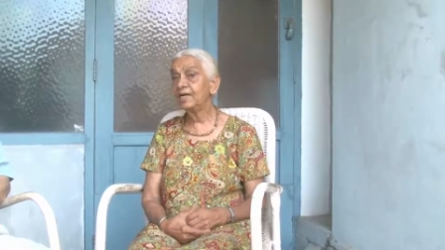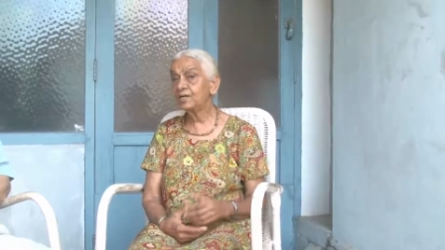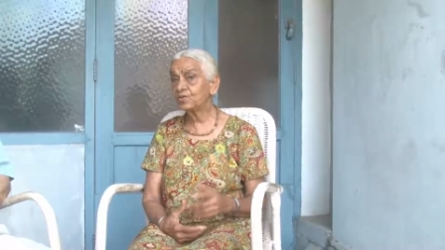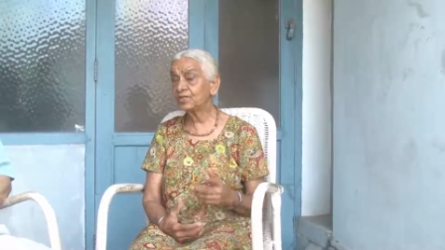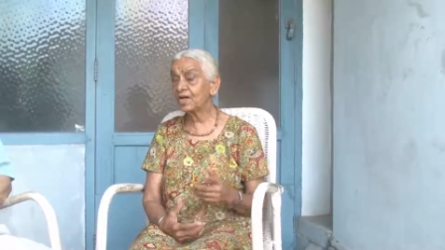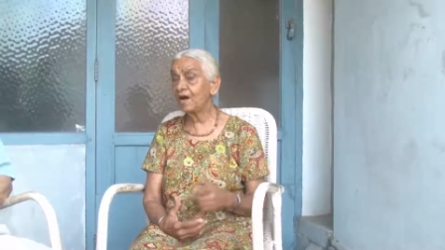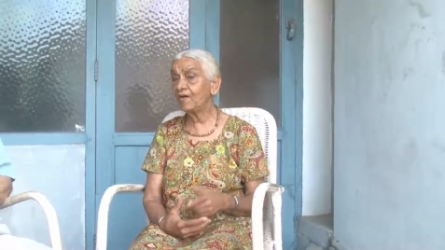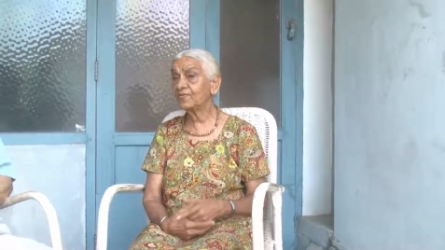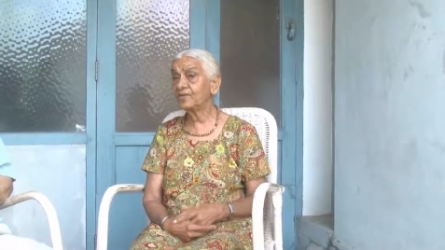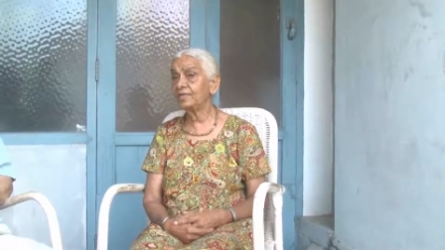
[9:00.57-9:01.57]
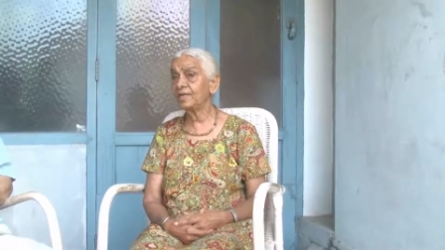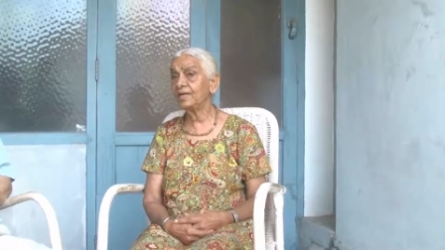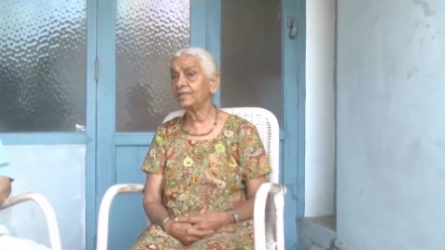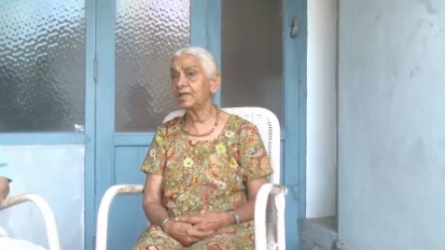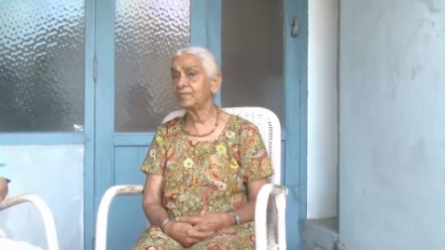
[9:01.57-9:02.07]
It was after that
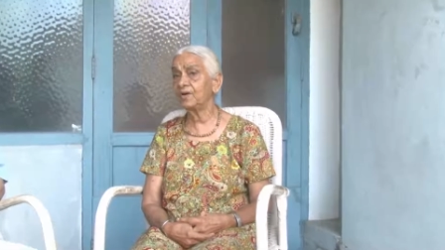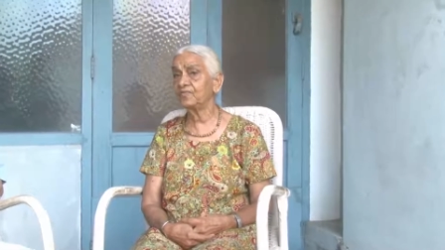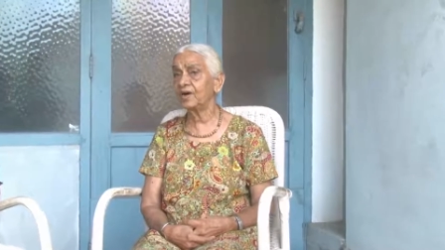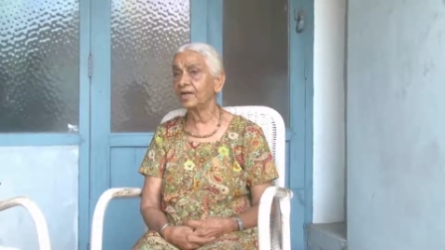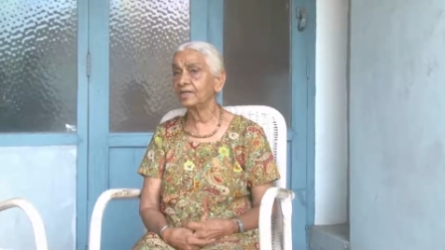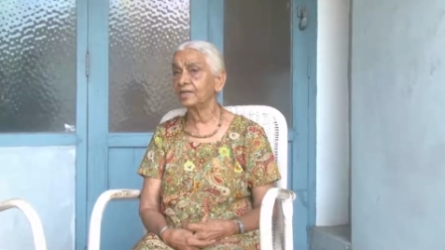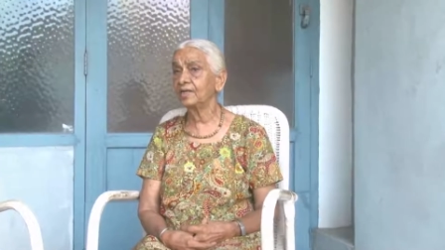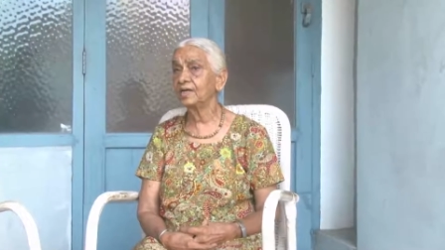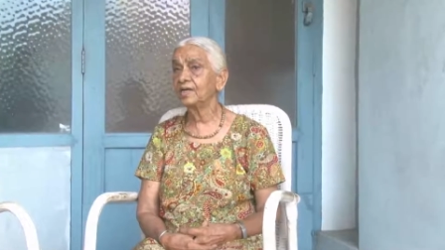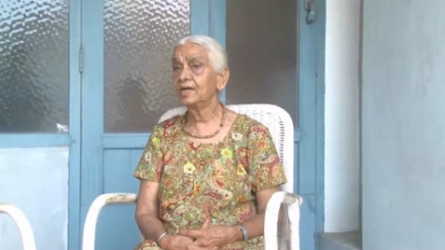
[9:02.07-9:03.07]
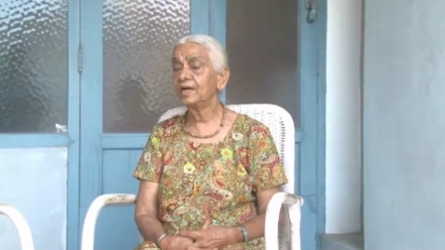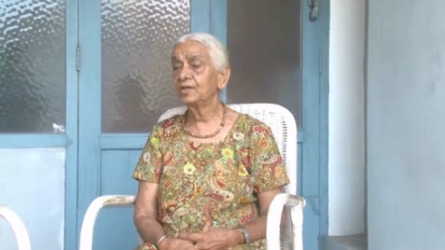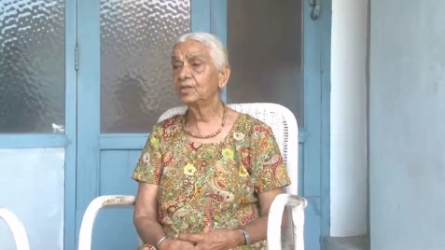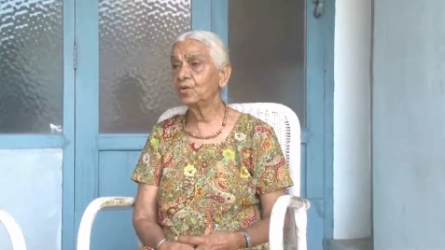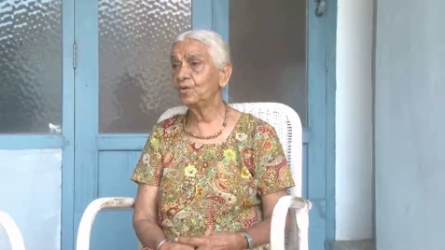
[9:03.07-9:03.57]
then my father
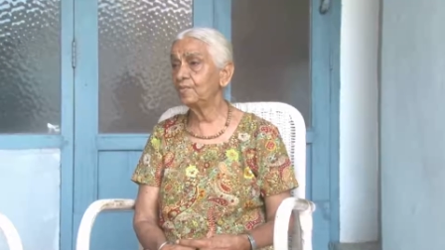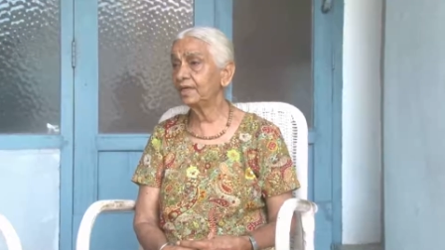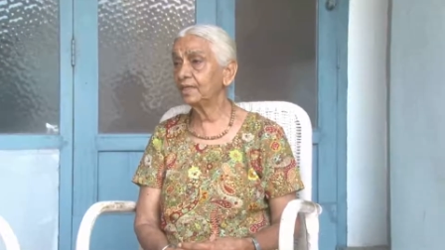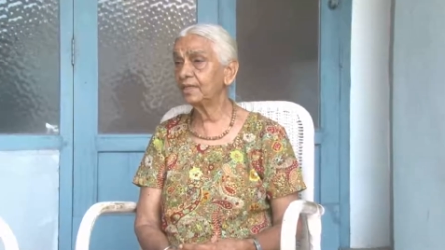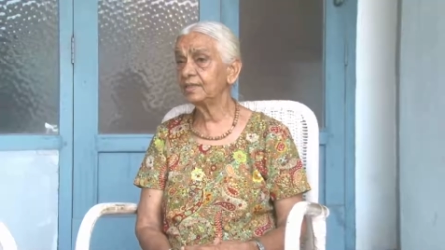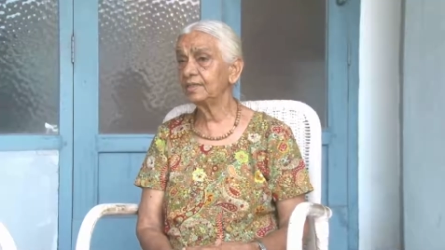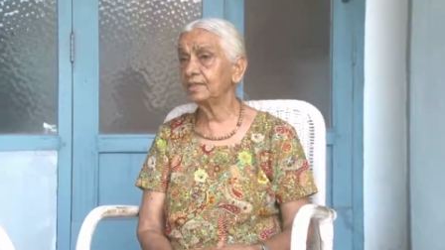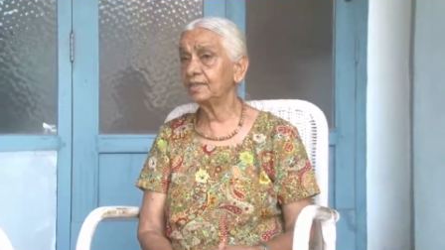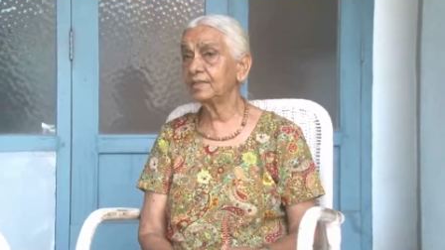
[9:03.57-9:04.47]
told mother that